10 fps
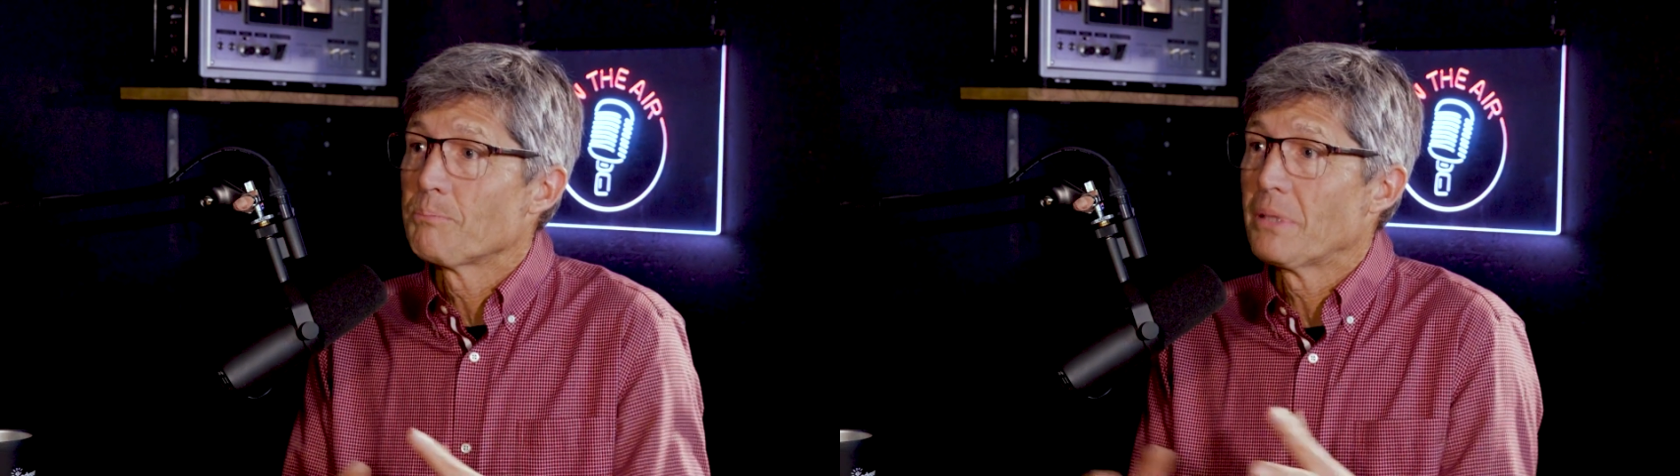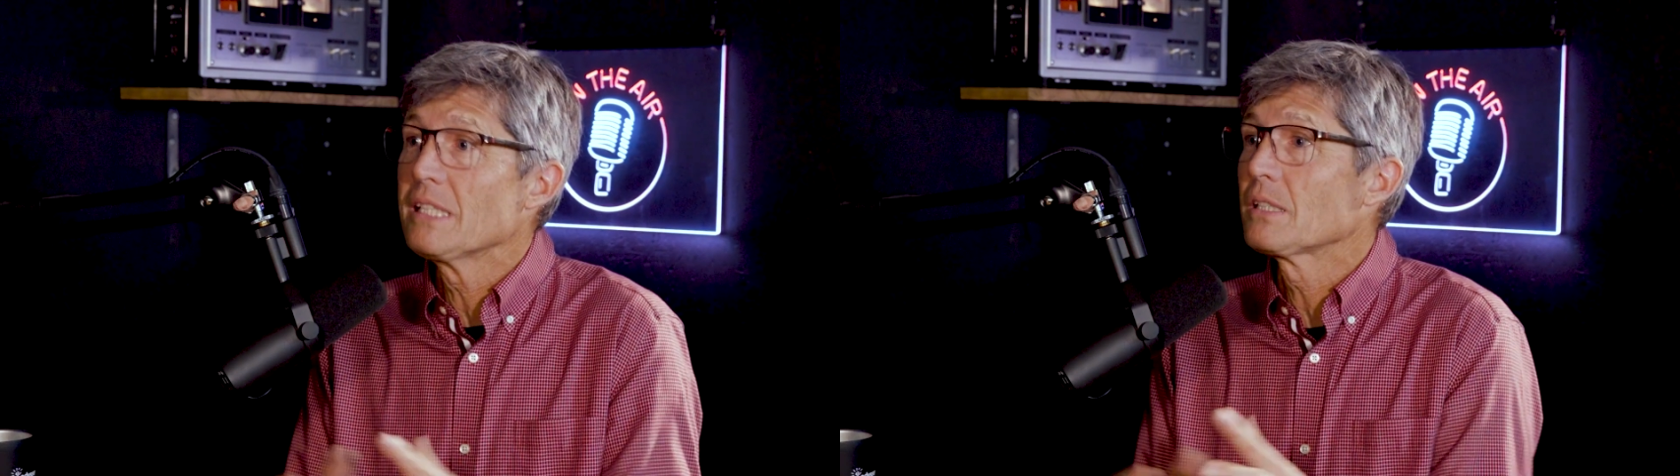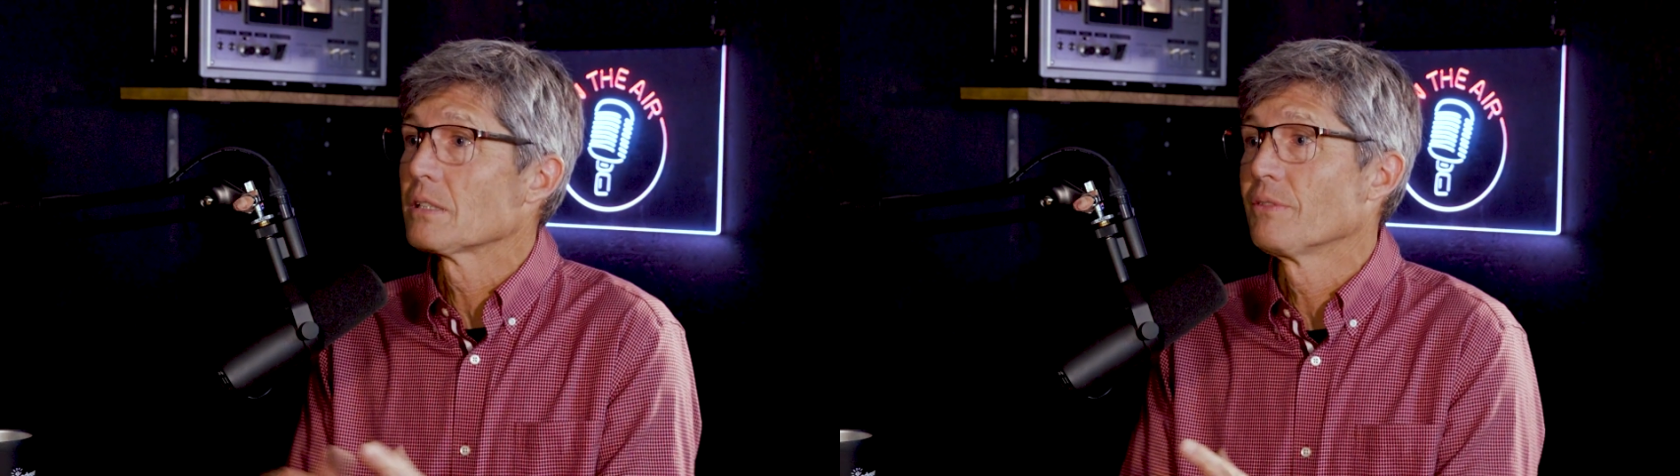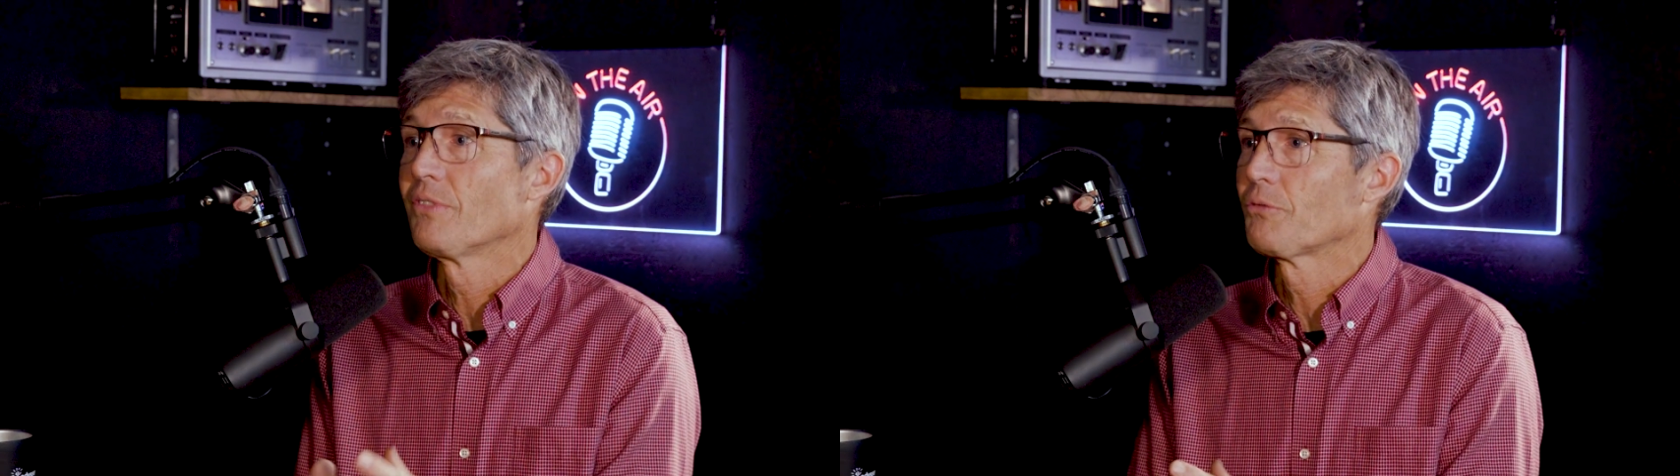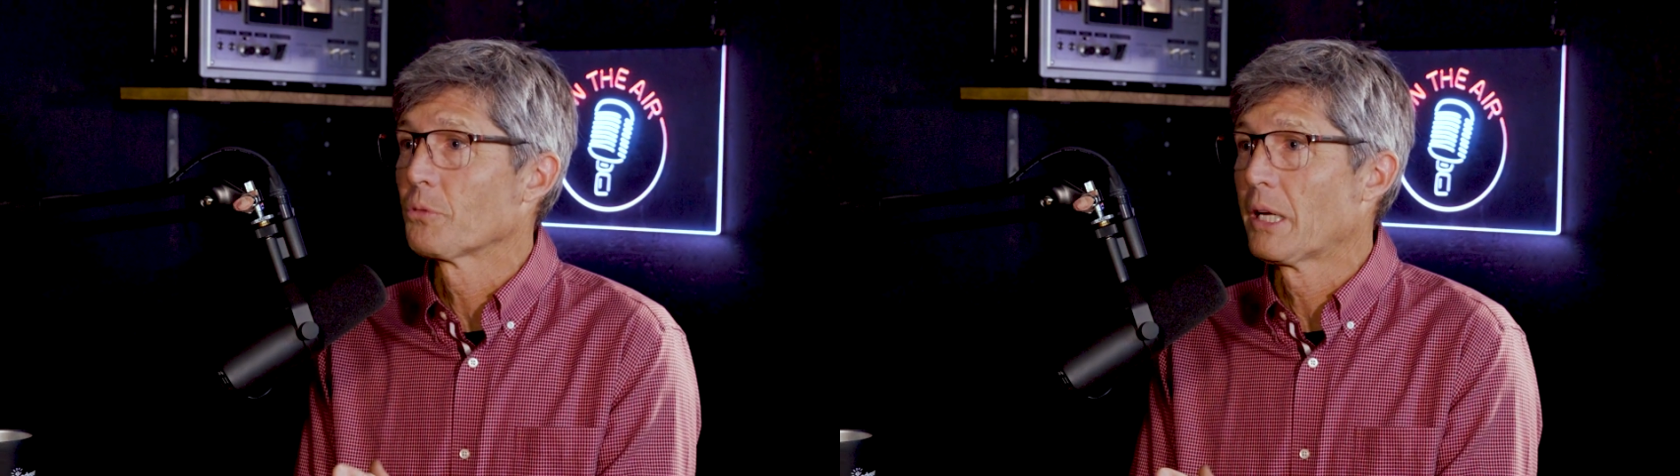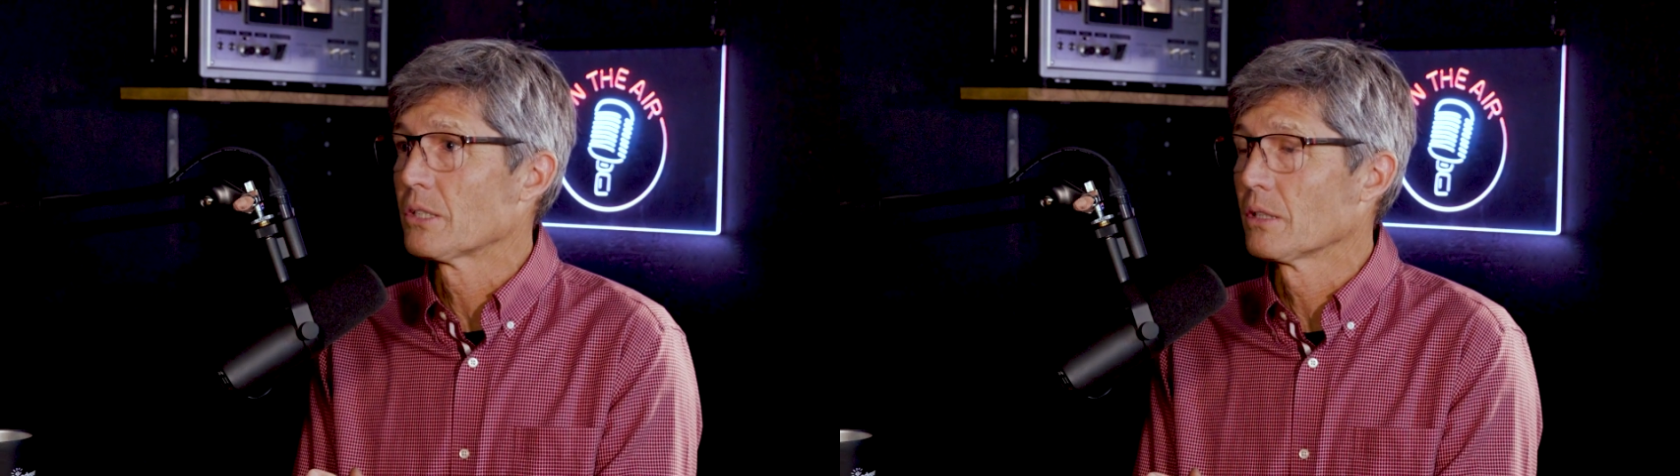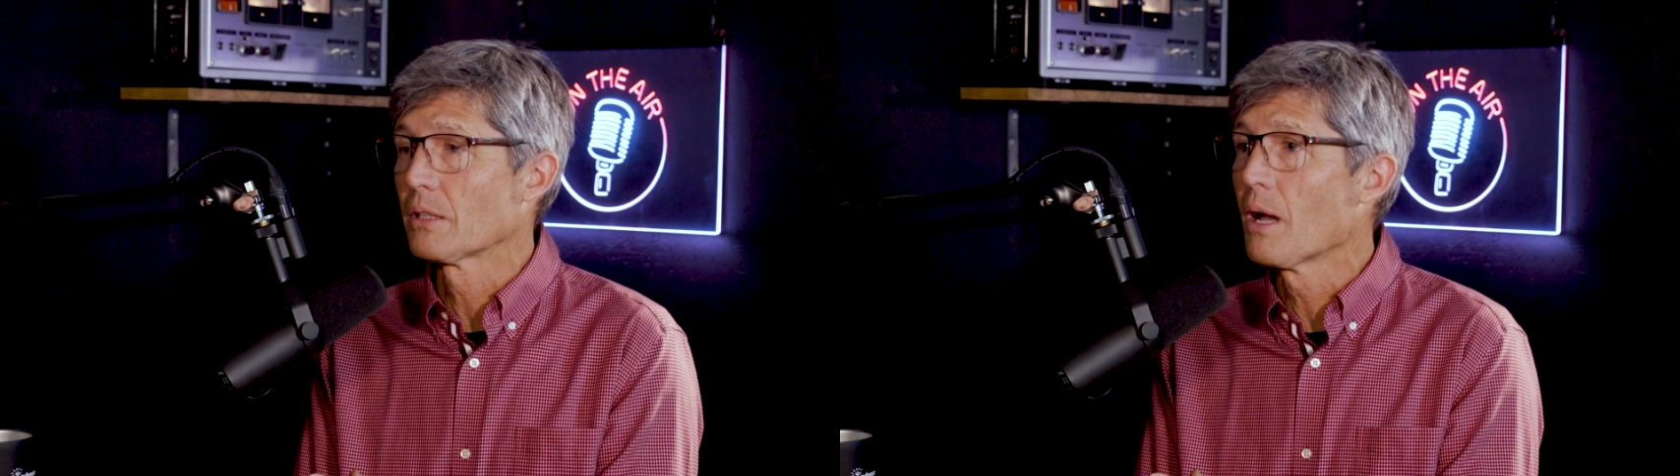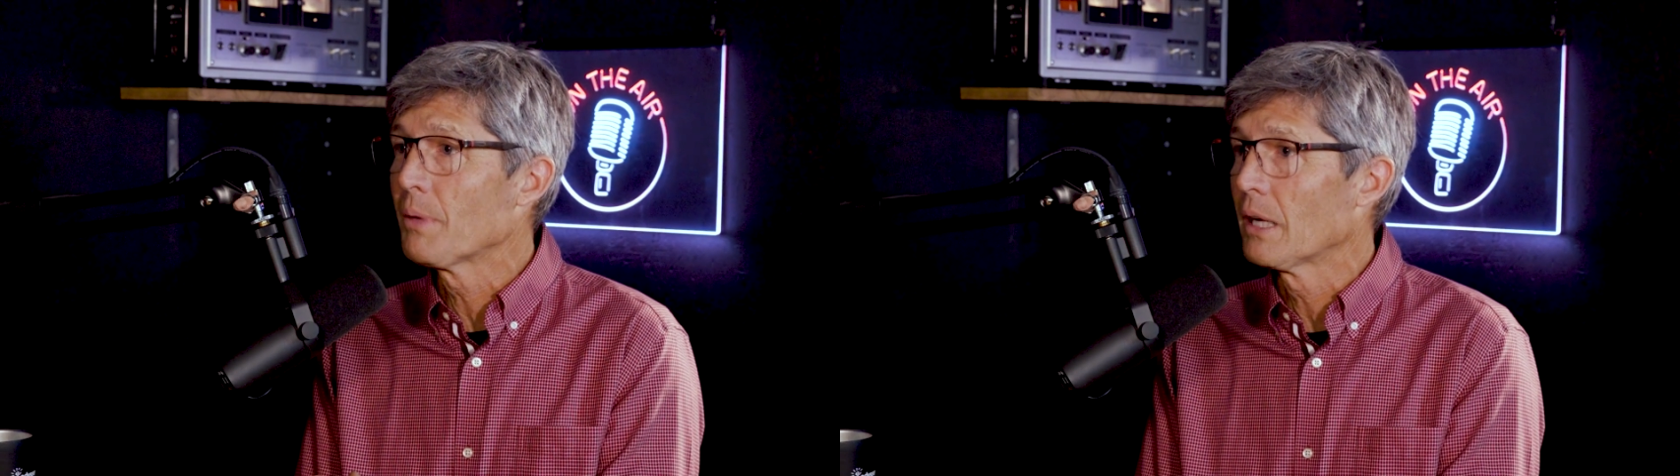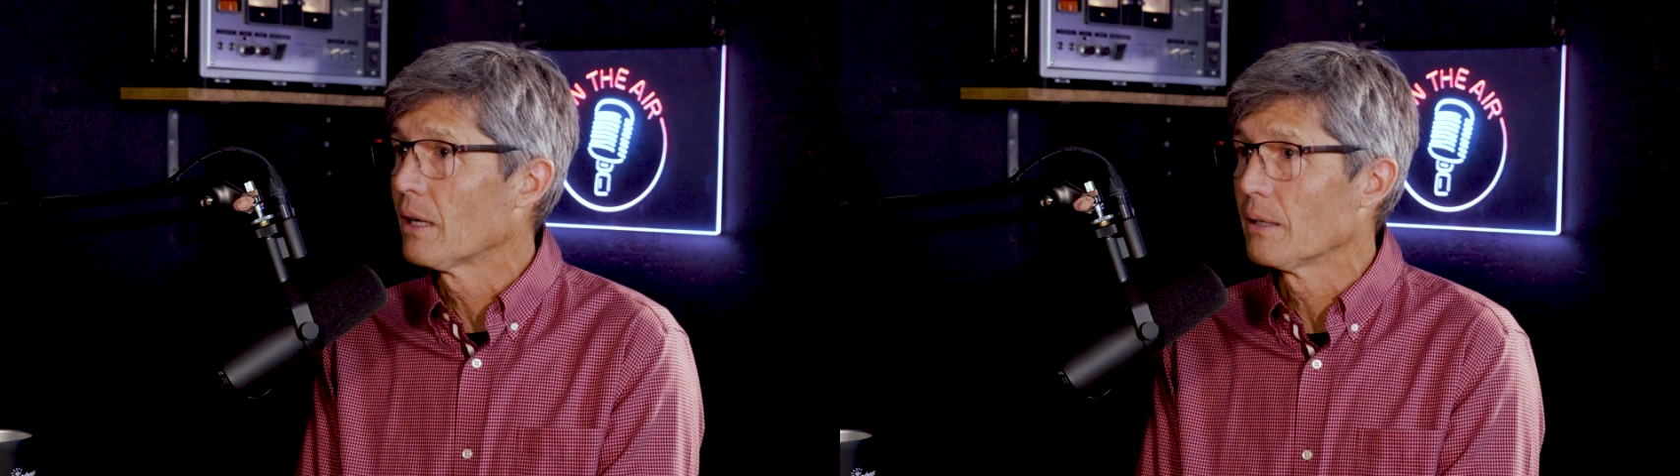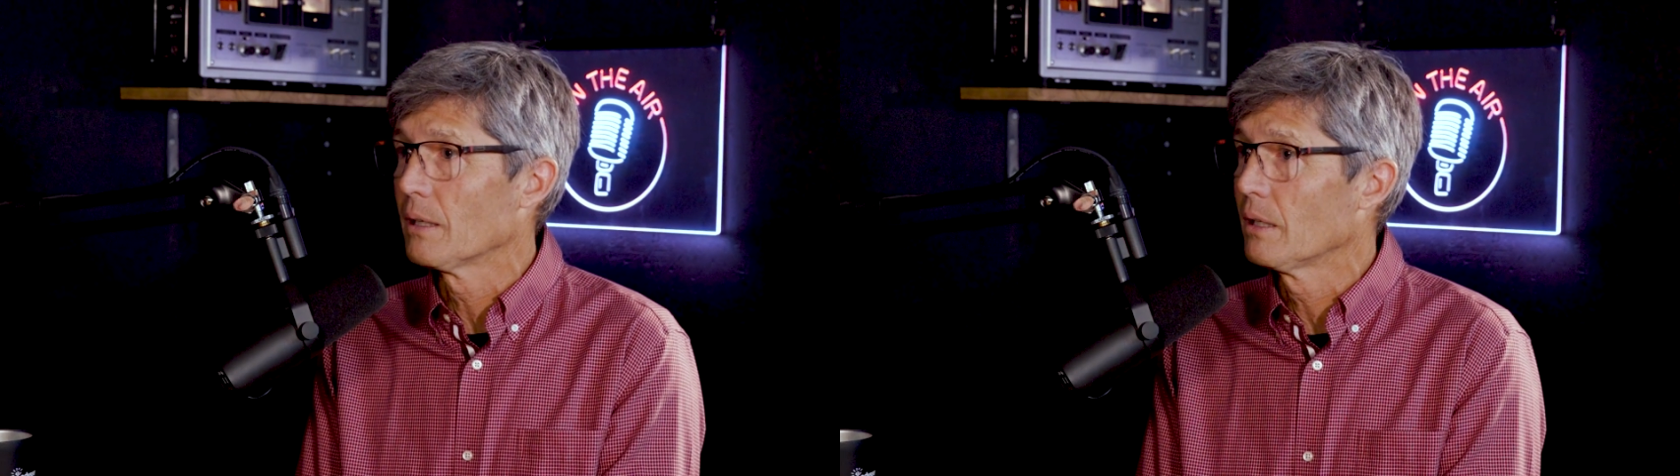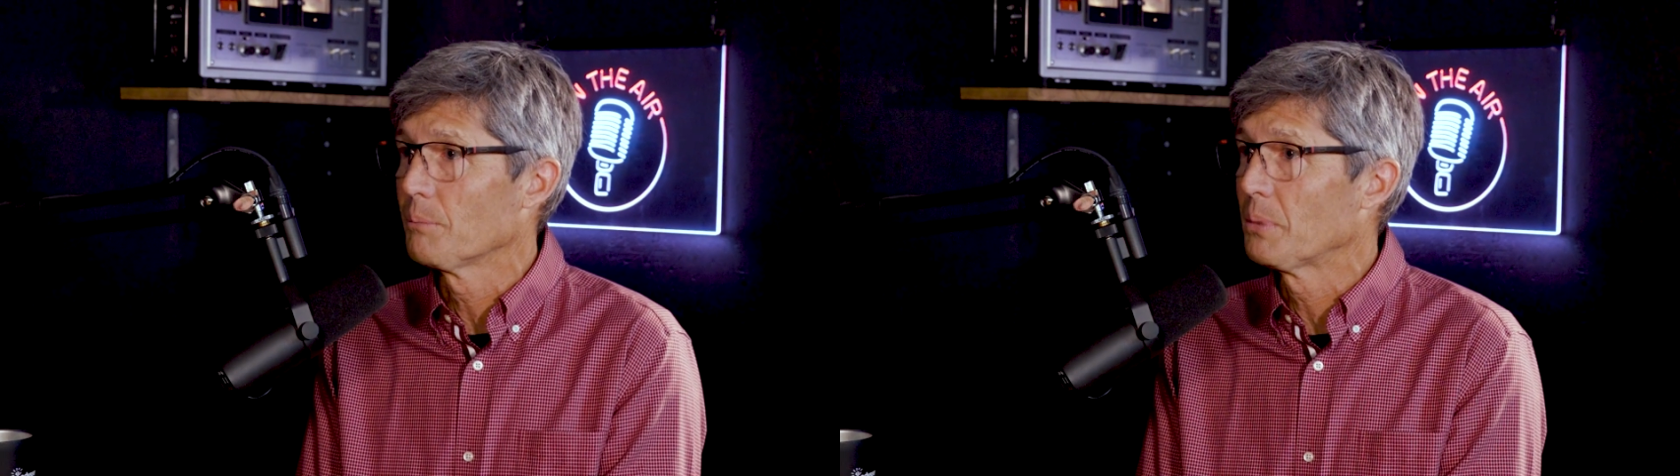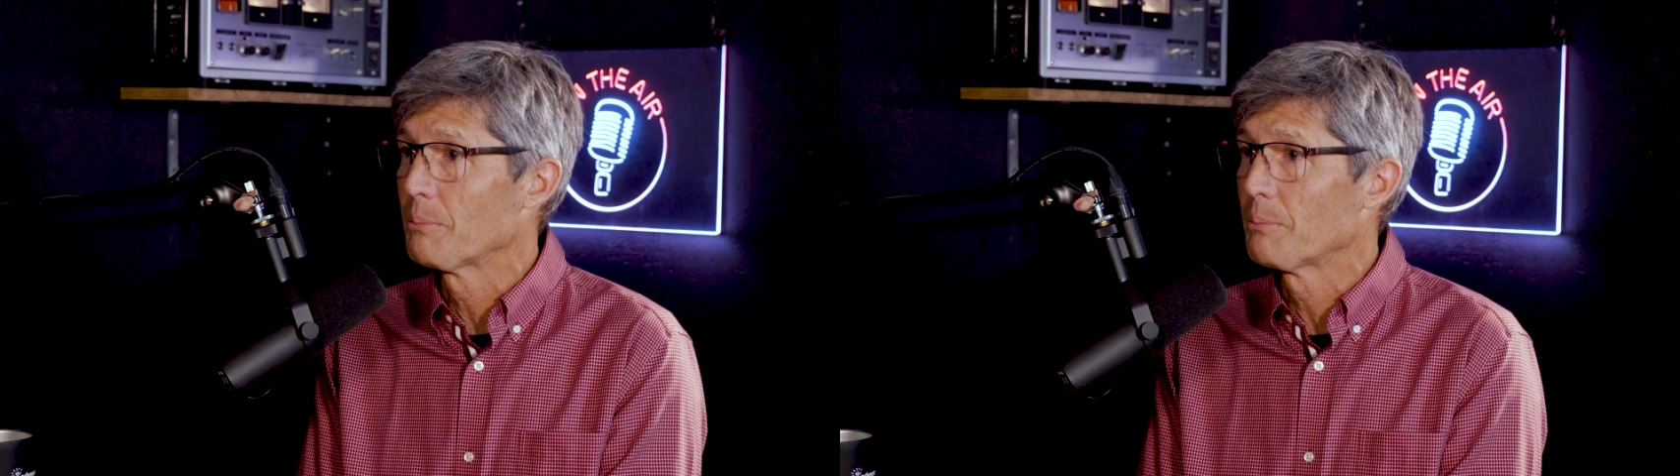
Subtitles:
pieces of information coming at